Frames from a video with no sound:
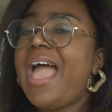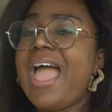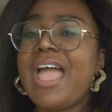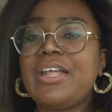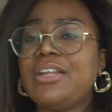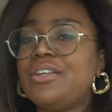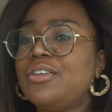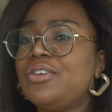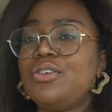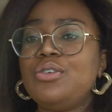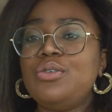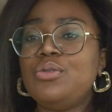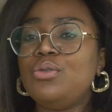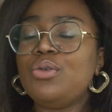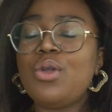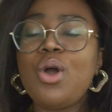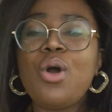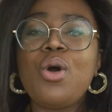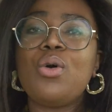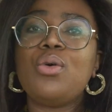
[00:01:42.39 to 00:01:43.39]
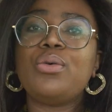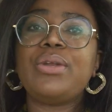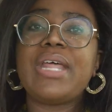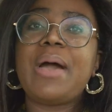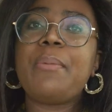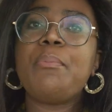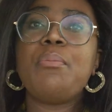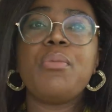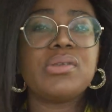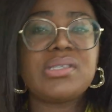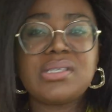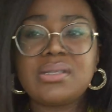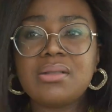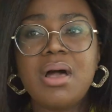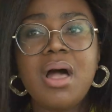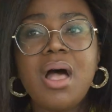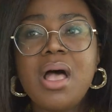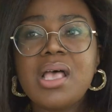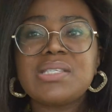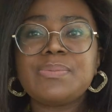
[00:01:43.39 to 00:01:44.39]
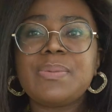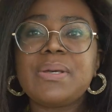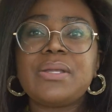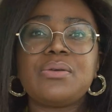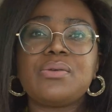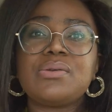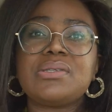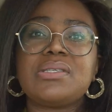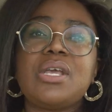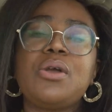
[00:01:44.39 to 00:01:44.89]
And you know that most of the hospitals,